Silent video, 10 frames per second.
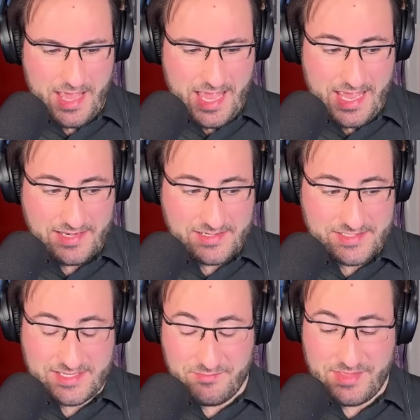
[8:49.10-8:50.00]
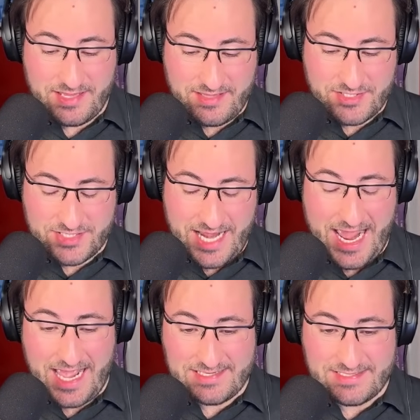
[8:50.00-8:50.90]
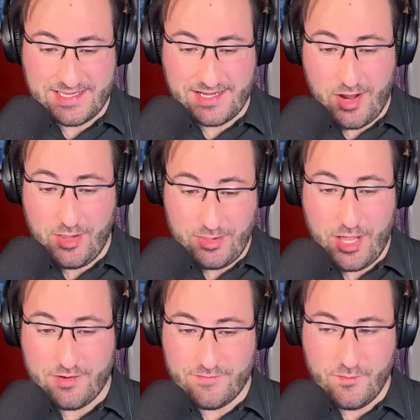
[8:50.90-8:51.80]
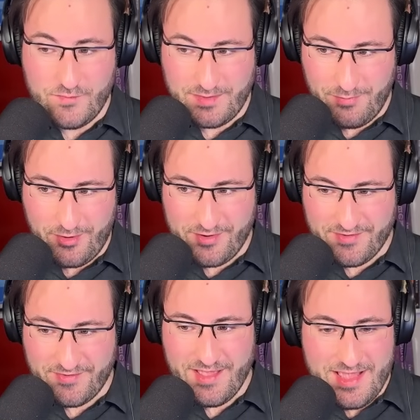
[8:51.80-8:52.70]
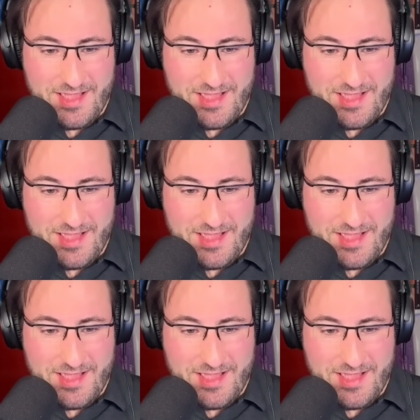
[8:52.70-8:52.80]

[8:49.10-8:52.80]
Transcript: and something that just has like a lot of moving parts.